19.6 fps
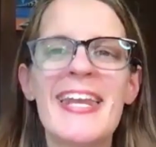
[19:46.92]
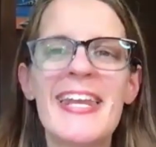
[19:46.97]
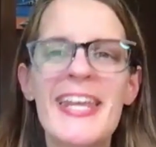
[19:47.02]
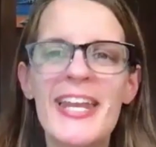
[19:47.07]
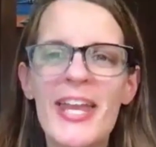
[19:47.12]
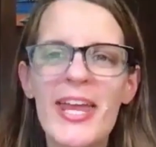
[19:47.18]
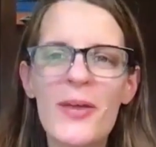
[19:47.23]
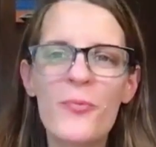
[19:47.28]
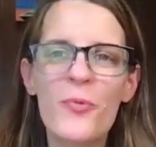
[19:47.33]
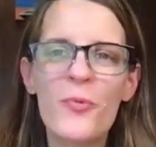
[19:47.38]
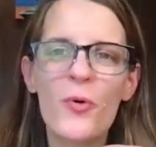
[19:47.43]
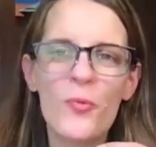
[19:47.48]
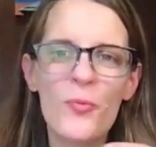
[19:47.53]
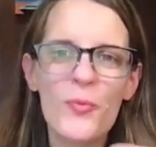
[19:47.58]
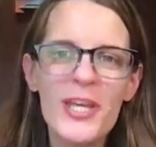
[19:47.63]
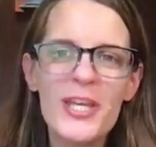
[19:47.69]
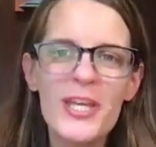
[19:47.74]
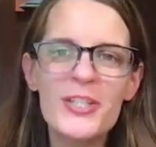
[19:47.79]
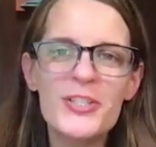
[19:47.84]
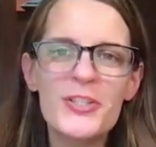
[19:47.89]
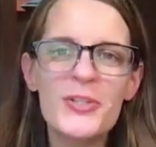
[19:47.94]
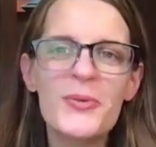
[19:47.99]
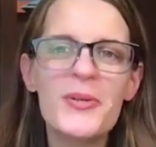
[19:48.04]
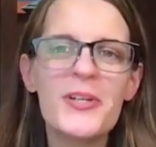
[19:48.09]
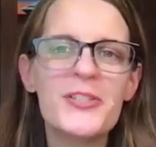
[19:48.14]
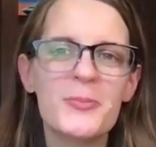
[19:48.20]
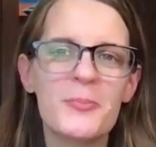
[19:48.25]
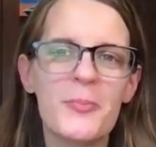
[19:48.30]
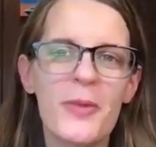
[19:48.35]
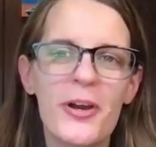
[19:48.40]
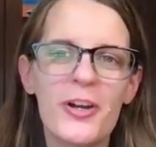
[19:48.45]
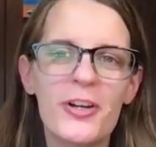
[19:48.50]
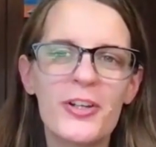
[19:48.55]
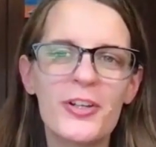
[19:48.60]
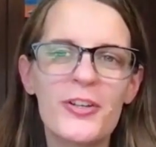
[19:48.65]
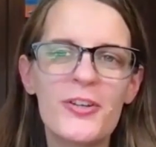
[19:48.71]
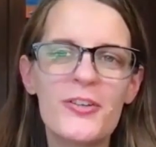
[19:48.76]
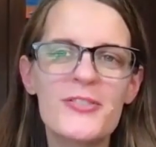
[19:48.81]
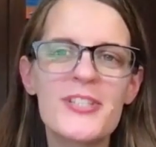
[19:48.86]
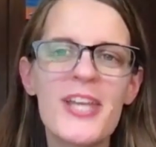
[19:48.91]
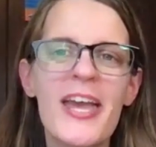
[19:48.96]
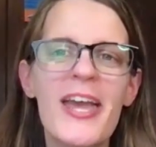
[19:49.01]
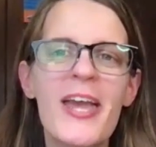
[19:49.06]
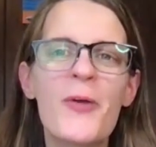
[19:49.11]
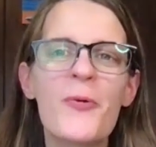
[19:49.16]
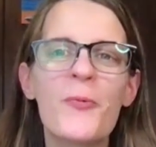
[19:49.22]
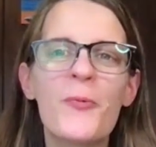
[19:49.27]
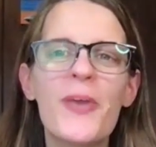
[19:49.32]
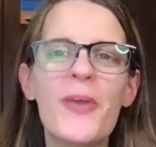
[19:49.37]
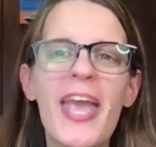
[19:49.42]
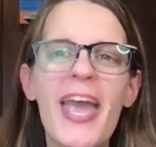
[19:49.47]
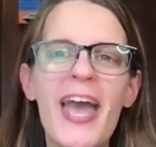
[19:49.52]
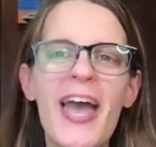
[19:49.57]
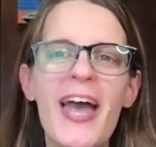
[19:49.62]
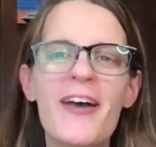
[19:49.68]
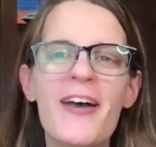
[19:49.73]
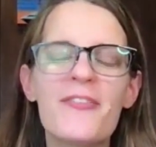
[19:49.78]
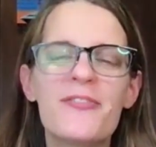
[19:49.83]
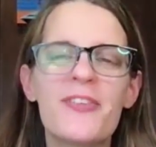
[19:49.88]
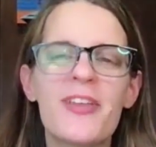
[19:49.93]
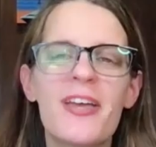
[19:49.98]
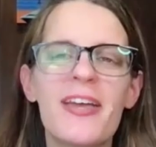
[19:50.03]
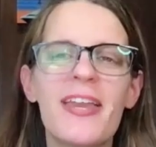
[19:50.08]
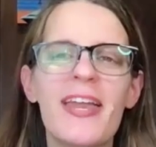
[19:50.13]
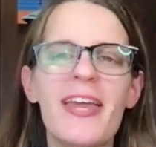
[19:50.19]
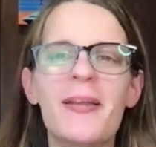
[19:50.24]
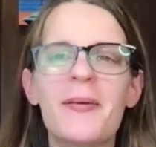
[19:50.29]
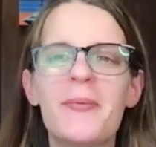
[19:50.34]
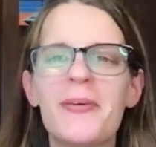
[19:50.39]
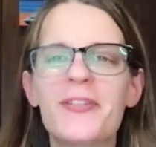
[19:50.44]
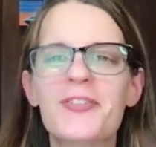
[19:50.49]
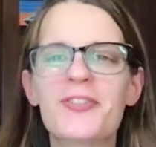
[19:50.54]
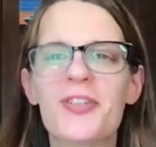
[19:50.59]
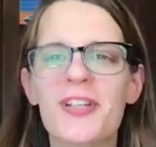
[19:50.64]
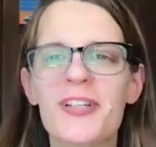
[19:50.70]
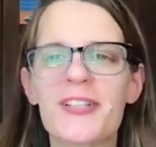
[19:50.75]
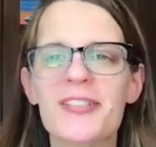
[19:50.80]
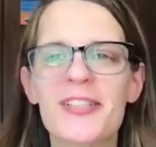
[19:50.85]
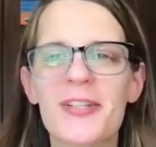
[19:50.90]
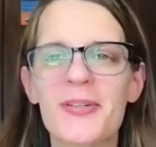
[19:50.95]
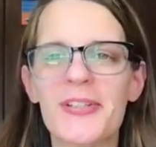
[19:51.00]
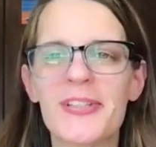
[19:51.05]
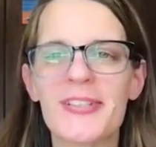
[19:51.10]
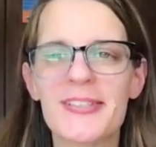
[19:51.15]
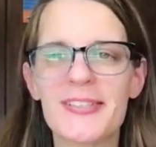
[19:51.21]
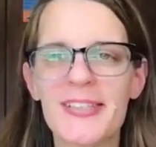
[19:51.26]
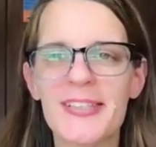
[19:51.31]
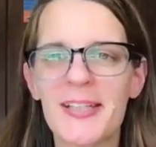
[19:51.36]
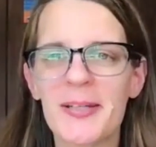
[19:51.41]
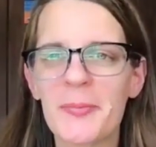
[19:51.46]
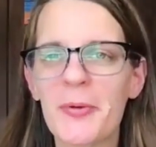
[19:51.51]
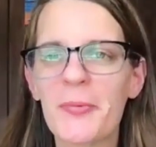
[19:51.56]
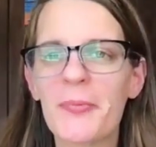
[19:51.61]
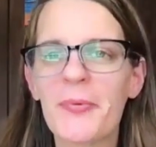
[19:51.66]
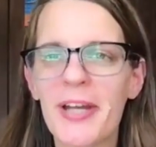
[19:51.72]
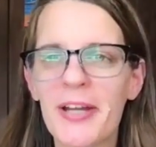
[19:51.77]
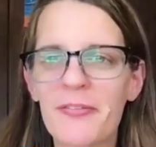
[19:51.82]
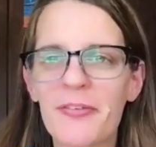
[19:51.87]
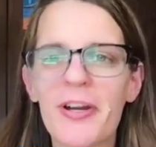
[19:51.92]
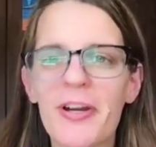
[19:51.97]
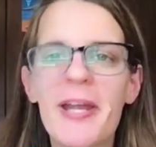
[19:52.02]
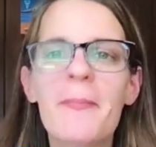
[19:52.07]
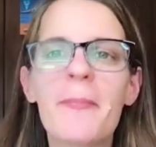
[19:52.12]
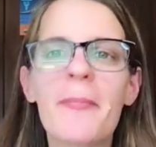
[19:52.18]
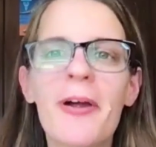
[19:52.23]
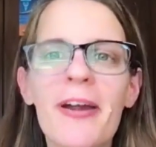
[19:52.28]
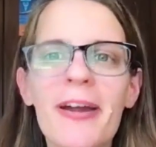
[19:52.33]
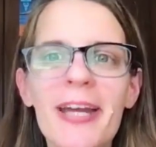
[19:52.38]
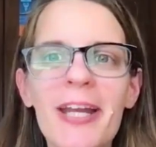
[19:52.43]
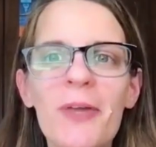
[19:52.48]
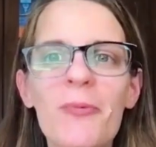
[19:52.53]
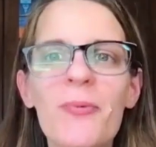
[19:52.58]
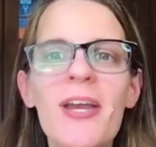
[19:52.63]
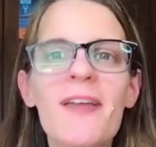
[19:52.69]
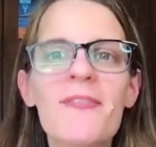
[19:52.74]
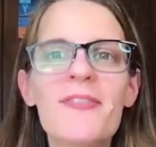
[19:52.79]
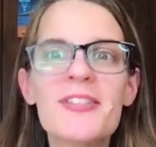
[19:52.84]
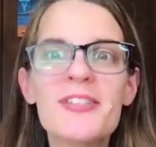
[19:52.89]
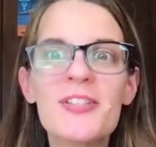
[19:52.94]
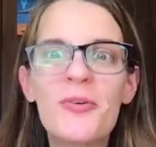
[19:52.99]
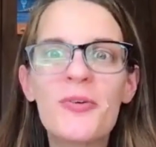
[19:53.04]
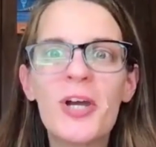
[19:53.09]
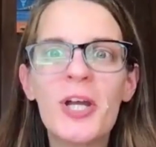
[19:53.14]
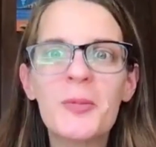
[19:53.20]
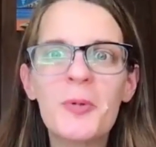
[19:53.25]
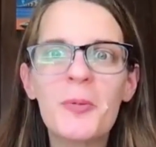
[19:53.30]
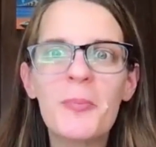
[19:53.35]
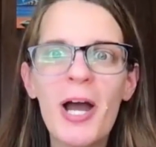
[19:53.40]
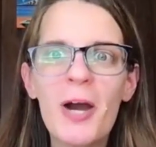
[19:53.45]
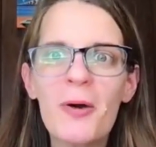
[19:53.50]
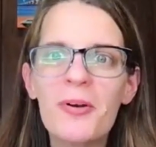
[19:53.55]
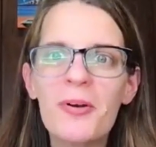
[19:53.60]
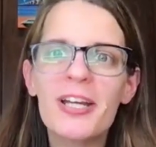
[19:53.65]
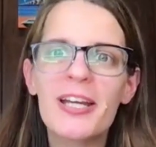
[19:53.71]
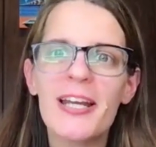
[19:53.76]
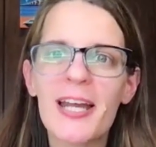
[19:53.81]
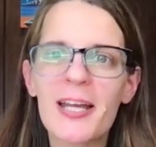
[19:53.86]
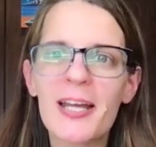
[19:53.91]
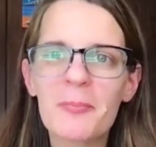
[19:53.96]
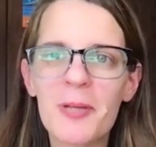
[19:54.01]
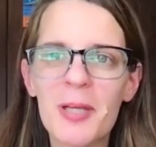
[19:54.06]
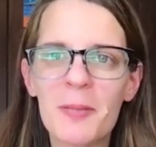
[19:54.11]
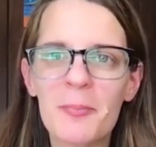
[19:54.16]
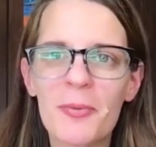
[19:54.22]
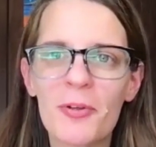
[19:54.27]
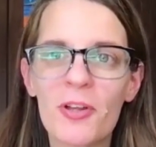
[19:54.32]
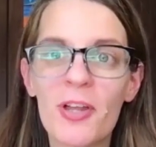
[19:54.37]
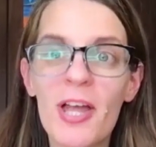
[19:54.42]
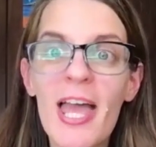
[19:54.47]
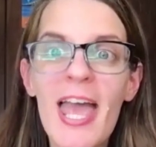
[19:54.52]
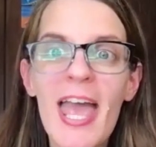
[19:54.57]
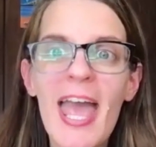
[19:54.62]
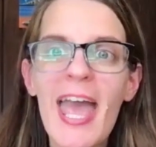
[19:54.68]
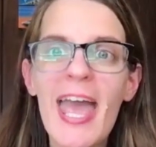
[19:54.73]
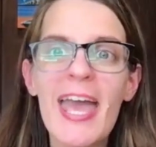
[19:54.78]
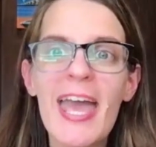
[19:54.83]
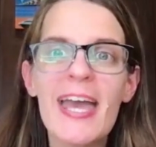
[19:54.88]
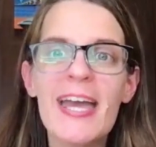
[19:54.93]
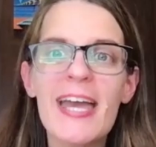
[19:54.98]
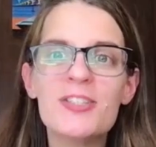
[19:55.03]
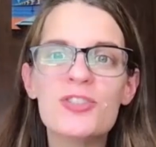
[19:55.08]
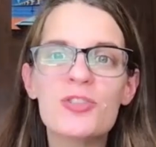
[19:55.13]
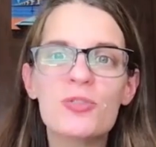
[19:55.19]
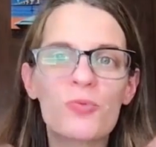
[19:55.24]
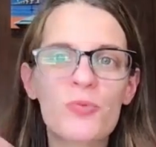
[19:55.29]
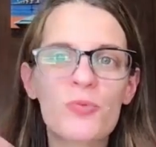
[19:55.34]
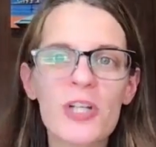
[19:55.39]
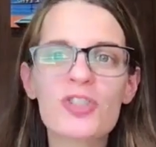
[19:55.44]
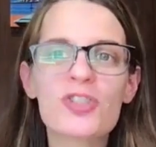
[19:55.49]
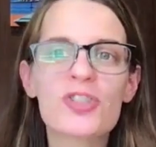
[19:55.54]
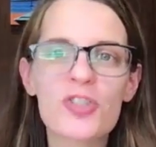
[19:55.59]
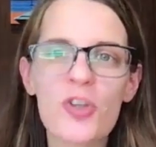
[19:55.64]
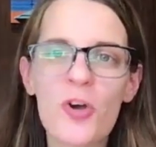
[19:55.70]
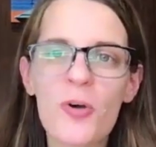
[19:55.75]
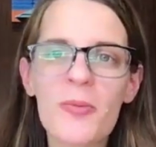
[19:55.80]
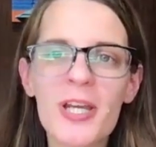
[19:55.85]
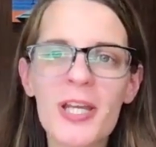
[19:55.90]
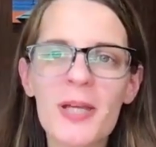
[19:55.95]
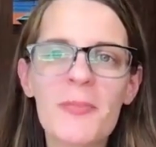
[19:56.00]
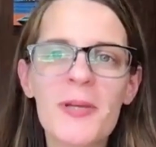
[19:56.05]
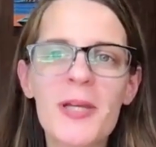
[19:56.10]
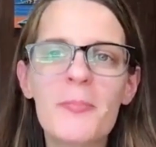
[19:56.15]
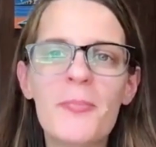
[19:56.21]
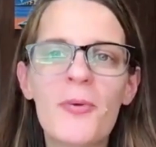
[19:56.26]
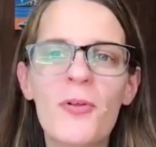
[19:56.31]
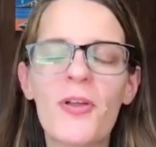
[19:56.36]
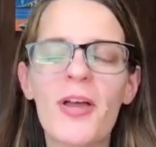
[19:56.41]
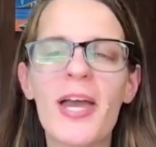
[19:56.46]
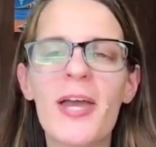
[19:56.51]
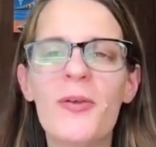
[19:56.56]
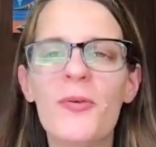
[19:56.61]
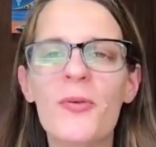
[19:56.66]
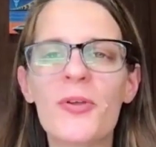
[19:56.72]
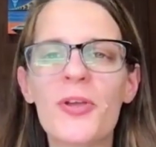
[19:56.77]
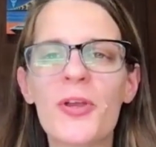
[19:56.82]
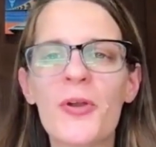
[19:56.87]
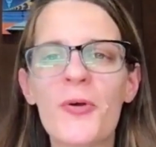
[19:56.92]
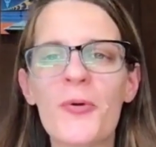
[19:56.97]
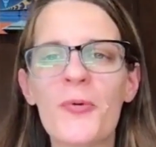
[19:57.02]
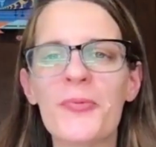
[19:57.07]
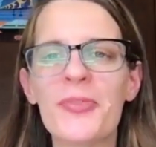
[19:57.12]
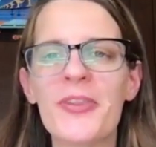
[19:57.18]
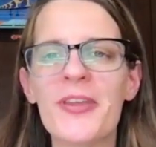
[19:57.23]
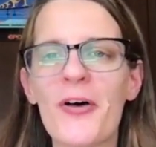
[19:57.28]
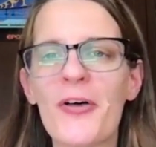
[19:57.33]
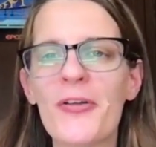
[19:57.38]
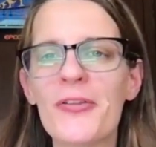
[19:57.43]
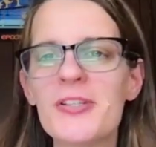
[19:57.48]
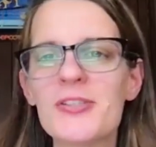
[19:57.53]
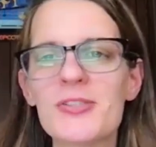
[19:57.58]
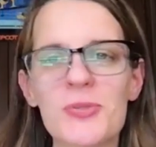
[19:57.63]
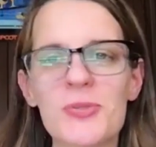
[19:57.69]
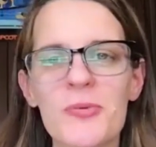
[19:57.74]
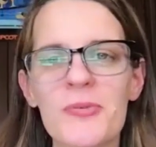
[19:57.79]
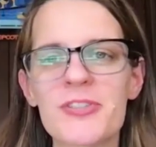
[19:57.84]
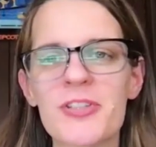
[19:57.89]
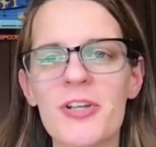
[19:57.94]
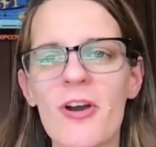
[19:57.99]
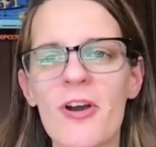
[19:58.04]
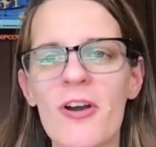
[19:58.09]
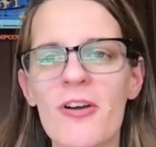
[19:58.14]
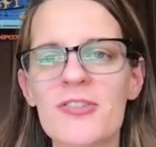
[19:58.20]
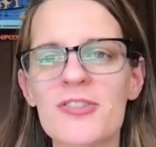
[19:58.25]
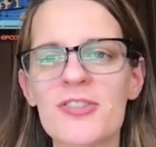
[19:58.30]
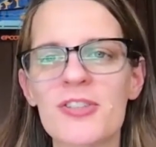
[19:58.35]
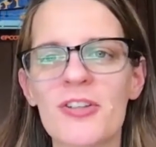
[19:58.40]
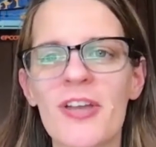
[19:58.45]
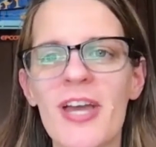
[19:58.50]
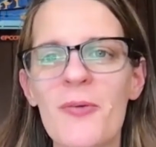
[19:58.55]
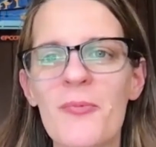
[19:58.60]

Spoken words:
And what we do as marketers, we have, and I'm not trying to sound conceited, but whatever, in marketing, we have this incredible power to connect people and to reach so many people and, all these tools in our arsenal.